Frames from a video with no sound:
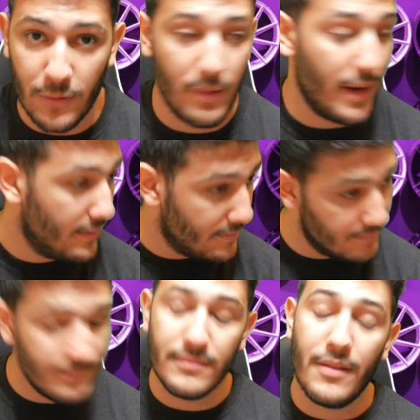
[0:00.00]
and
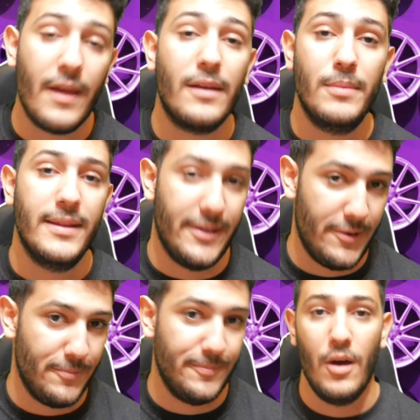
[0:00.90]
thank me later.
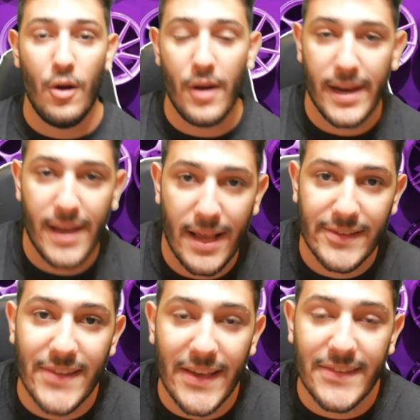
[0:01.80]
Alright
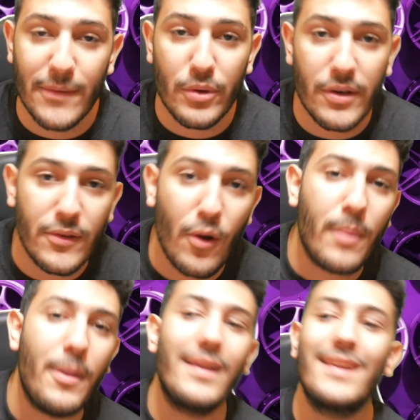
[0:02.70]
guys, next thing we're gonna talk
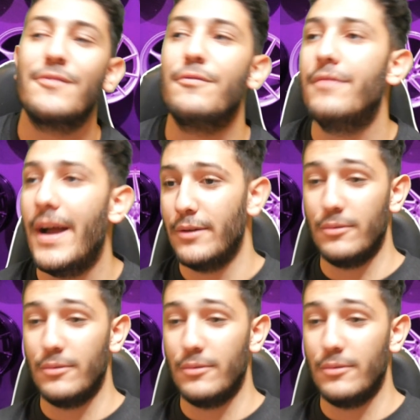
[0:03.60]
about is vinyl